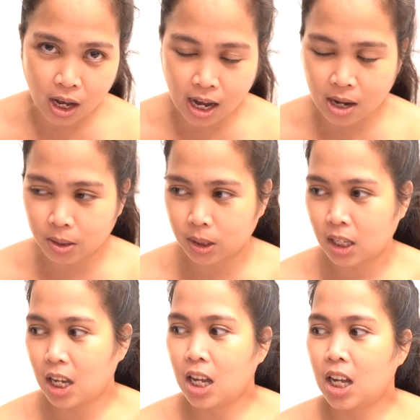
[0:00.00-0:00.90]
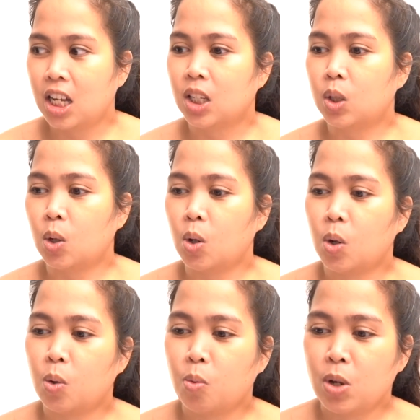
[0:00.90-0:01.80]
house.
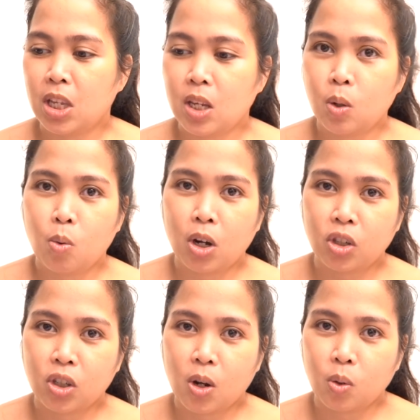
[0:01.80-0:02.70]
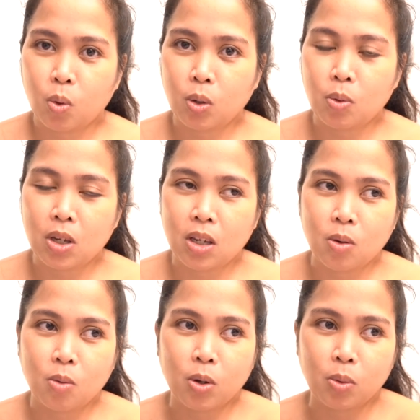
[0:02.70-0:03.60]
So we need to watch out what
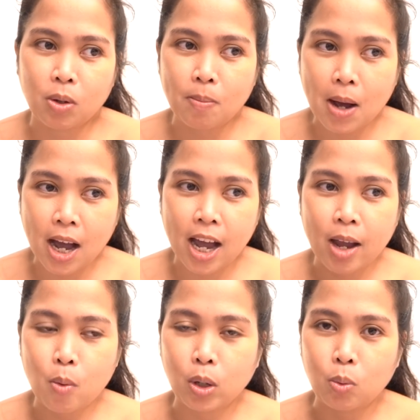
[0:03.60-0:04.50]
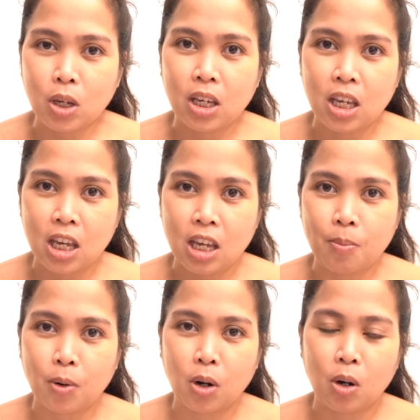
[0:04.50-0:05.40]
we buy, what we
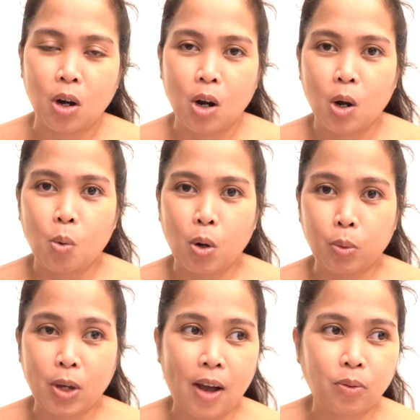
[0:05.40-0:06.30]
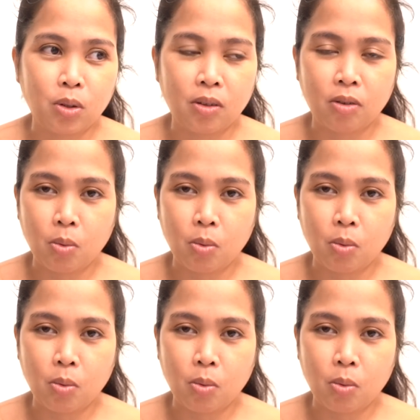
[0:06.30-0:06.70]
keep, or what we have to give